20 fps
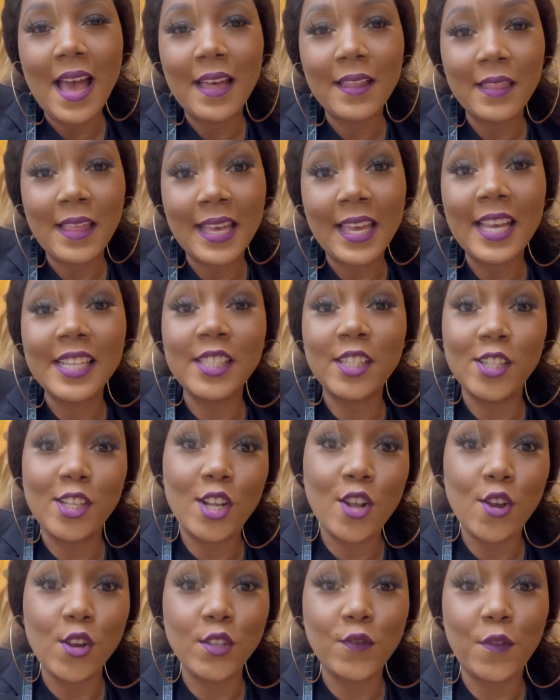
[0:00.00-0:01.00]
The kitchen is
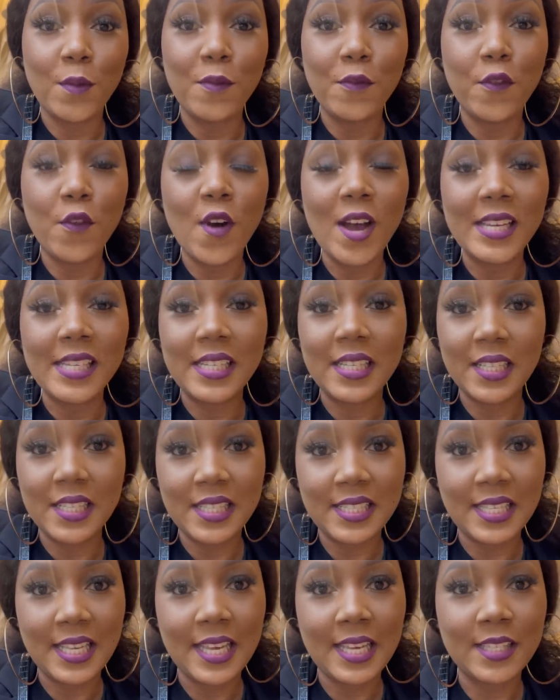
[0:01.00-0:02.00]
closed from 4 until
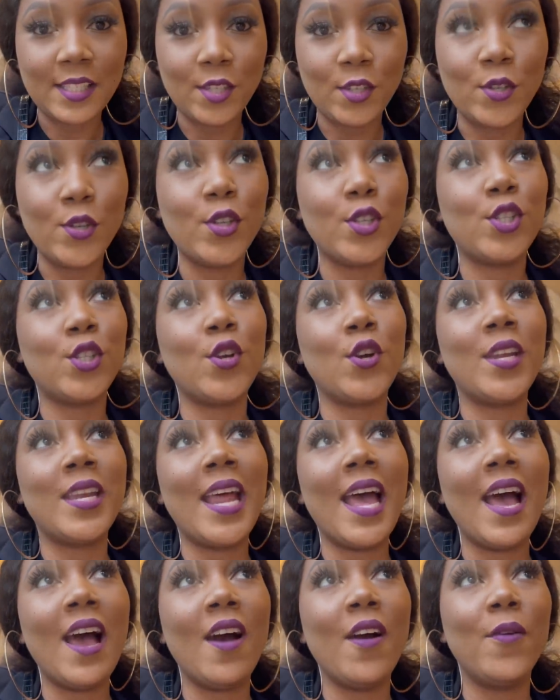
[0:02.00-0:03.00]
6, you know. So
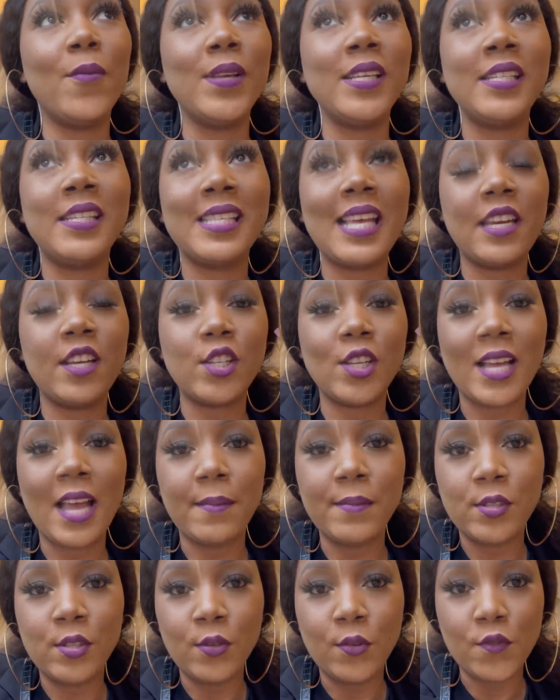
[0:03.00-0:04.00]
now we decided to
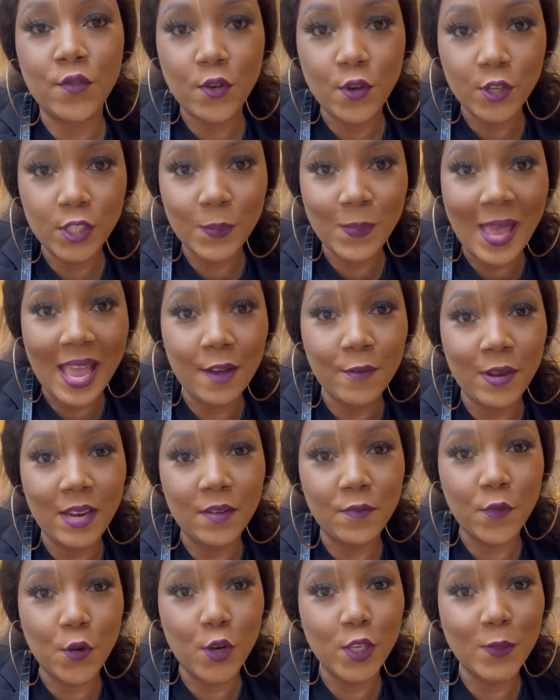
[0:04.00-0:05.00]
come to Rosebank. We're
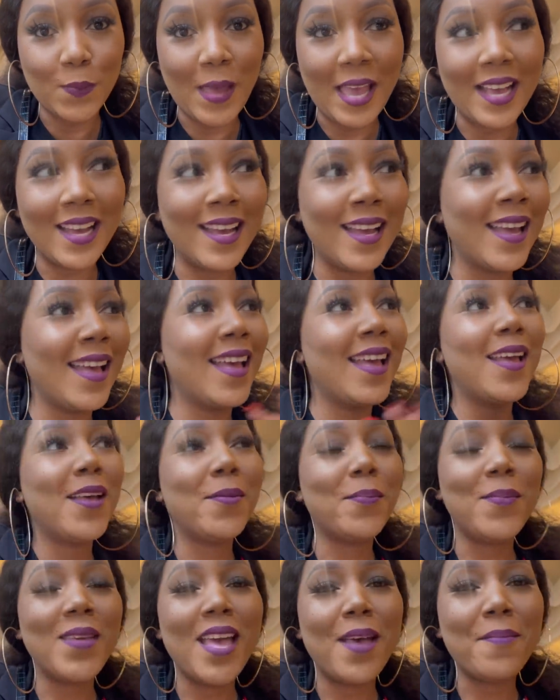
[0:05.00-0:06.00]
in Rosebank.
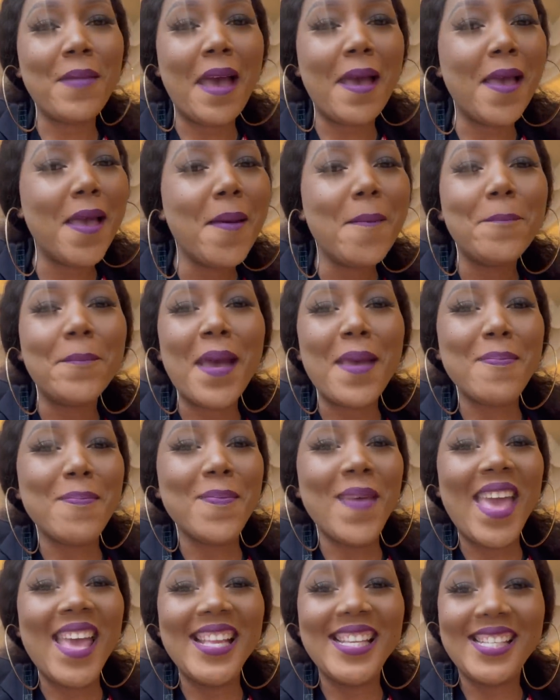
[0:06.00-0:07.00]
Me and my
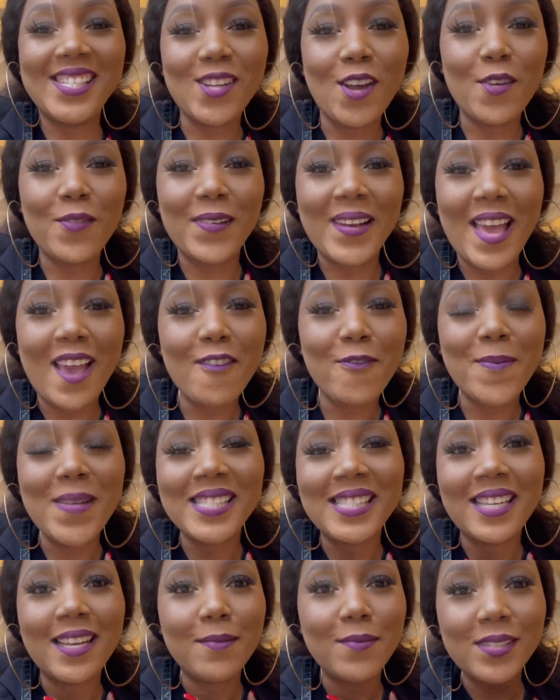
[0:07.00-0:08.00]
mates of life, my
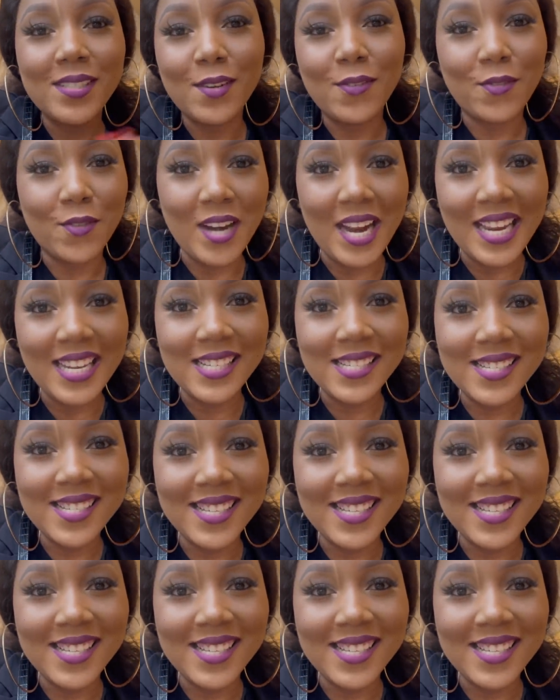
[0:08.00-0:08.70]
celebrity friends.